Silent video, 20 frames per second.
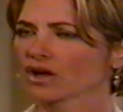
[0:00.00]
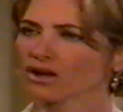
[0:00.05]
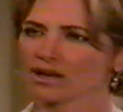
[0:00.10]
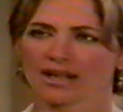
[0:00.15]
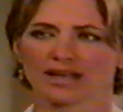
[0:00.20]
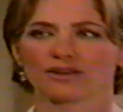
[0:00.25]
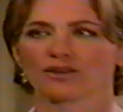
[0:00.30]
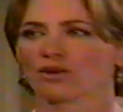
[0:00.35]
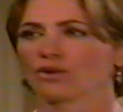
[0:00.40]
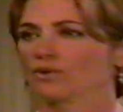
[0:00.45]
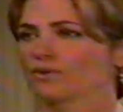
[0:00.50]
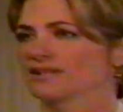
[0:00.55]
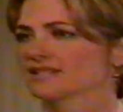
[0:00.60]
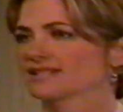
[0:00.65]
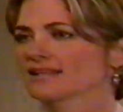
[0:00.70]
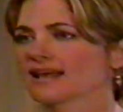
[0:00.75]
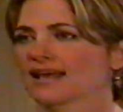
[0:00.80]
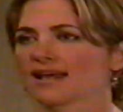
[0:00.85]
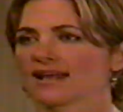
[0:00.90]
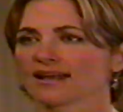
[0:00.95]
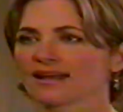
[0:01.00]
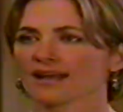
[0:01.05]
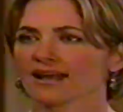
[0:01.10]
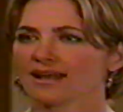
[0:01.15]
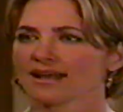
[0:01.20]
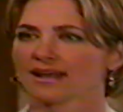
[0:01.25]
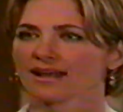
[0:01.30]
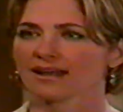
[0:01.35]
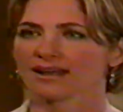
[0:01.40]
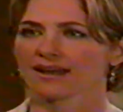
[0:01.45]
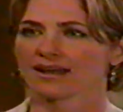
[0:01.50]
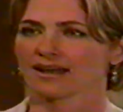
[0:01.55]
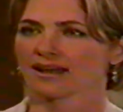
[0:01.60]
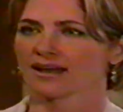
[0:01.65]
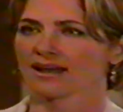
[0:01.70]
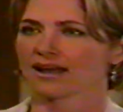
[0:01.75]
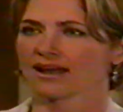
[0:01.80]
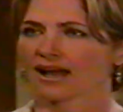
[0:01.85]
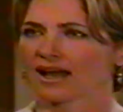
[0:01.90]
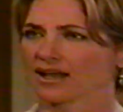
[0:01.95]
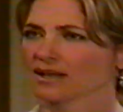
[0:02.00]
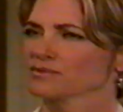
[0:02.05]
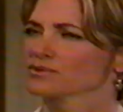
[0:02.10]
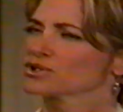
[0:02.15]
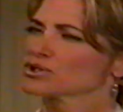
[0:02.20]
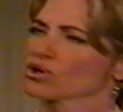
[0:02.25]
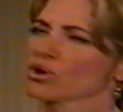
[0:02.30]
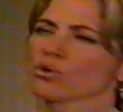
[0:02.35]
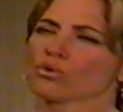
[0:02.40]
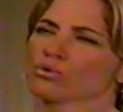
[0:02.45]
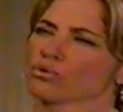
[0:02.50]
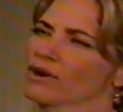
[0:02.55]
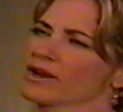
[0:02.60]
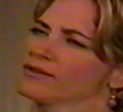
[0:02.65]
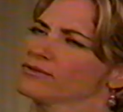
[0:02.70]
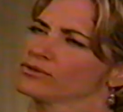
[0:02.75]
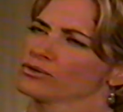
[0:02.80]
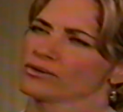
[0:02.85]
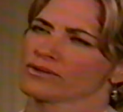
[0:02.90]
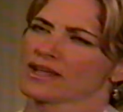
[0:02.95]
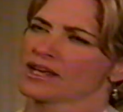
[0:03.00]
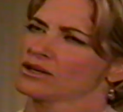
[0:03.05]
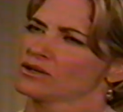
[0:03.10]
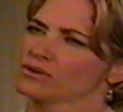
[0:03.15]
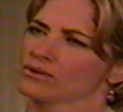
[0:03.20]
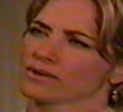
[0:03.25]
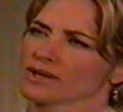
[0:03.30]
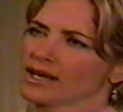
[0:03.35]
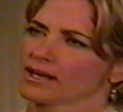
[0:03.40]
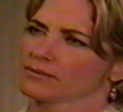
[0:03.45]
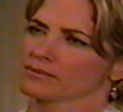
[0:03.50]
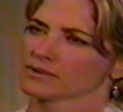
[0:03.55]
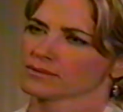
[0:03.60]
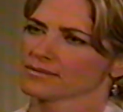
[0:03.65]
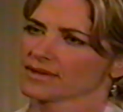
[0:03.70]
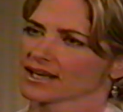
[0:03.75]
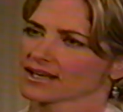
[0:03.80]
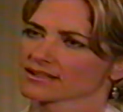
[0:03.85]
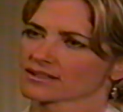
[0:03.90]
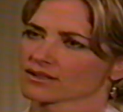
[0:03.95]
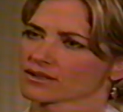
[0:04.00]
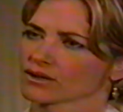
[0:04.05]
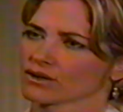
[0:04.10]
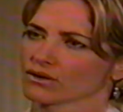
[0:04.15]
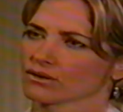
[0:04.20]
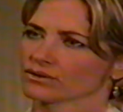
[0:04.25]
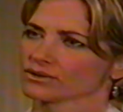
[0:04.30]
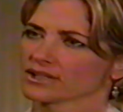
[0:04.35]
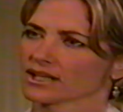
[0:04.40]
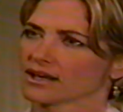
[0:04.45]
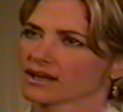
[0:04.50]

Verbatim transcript: All I know is that I am so grateful that you came to Mexico,